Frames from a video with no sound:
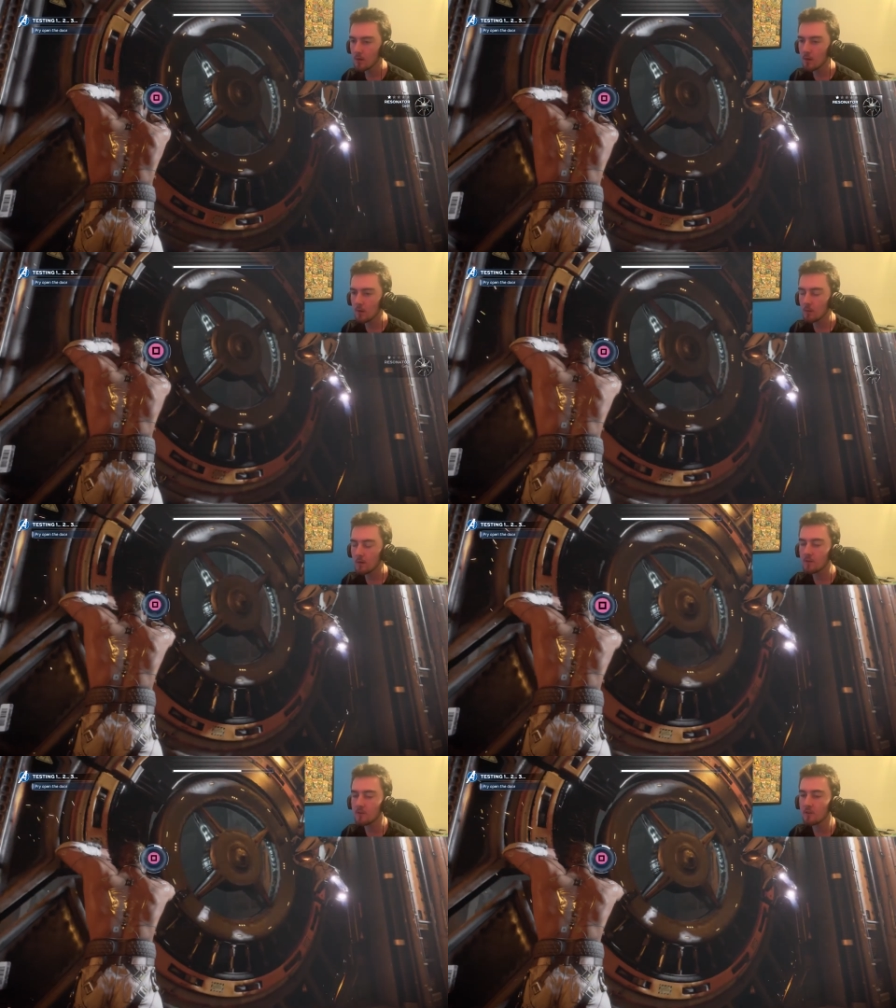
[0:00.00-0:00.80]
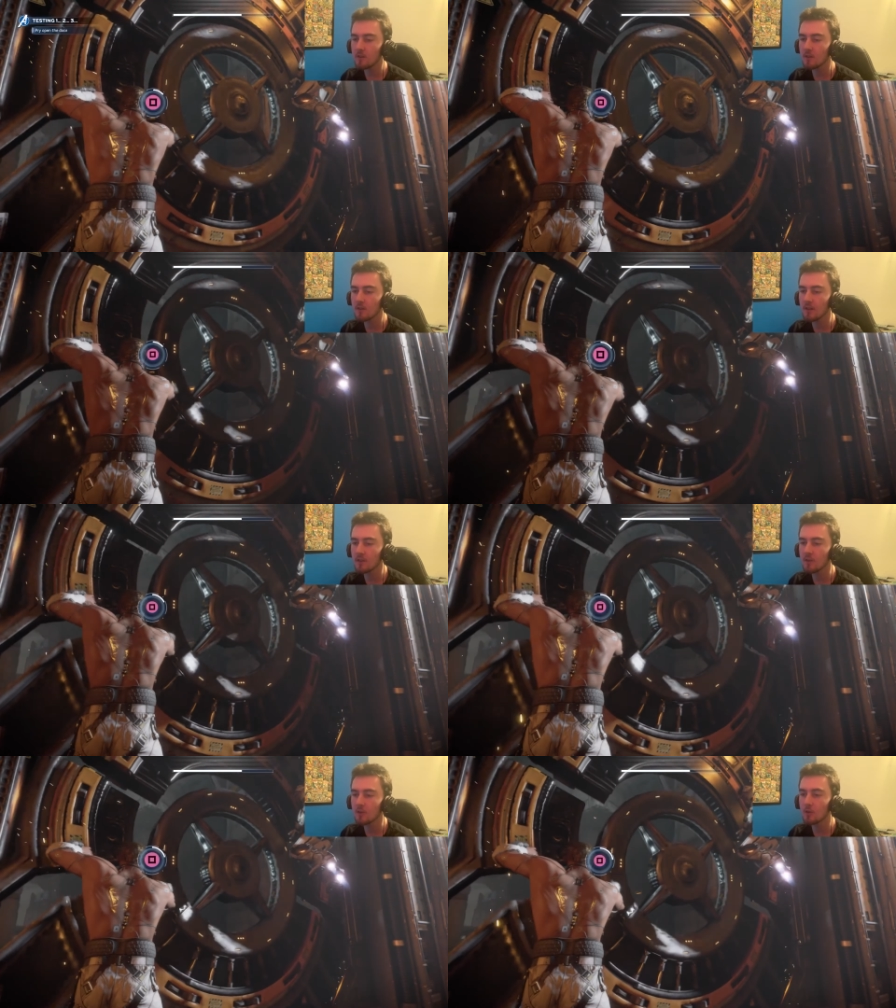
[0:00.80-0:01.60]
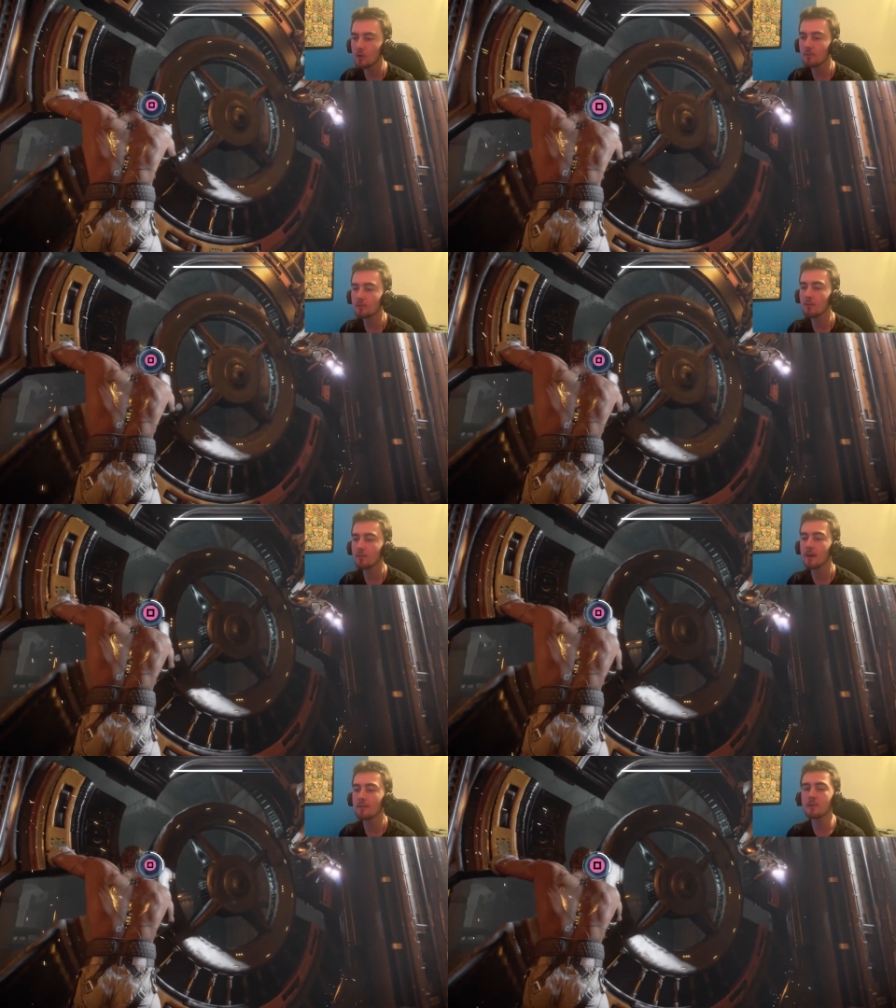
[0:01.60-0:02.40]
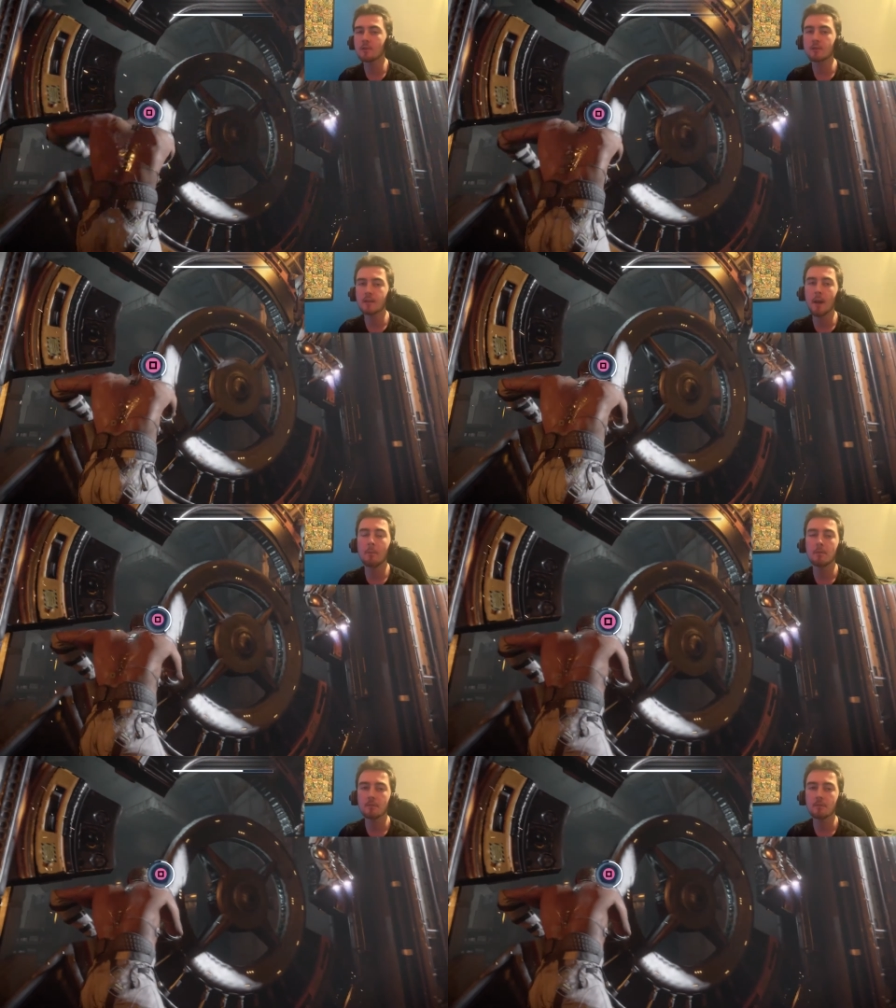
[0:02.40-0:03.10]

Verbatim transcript: Well, this is a nice thing to do after a five-year-long nap.